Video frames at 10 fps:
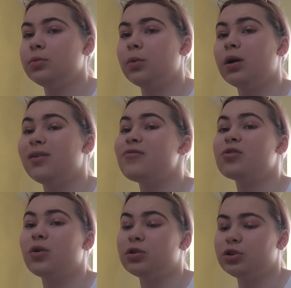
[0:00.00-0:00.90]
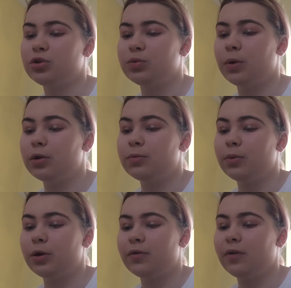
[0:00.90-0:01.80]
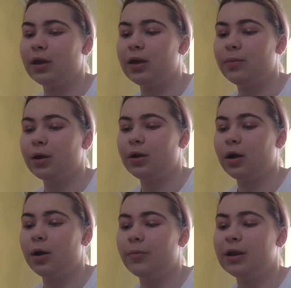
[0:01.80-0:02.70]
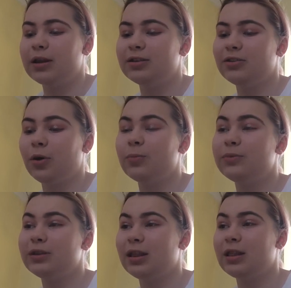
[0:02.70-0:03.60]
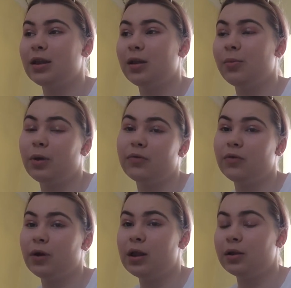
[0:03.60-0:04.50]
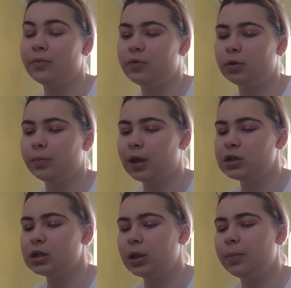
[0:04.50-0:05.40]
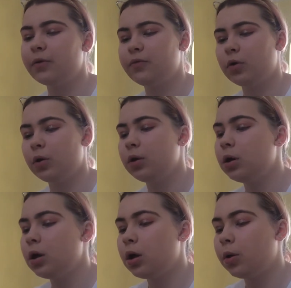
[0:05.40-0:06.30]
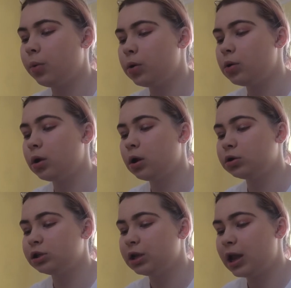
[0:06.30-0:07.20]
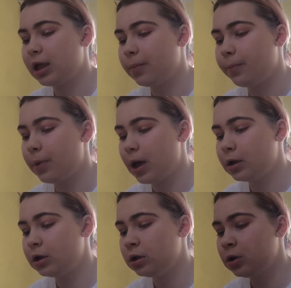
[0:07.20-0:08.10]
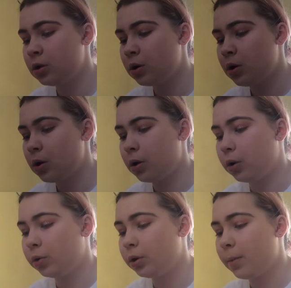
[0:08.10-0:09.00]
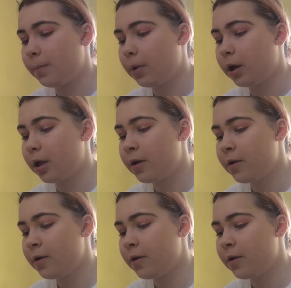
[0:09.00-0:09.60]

well, I haven't got a snooze button, but if I hit my alarm and it stops, and then I might end up falling back asleep. If not, I won't, and I'll just lay in bed on my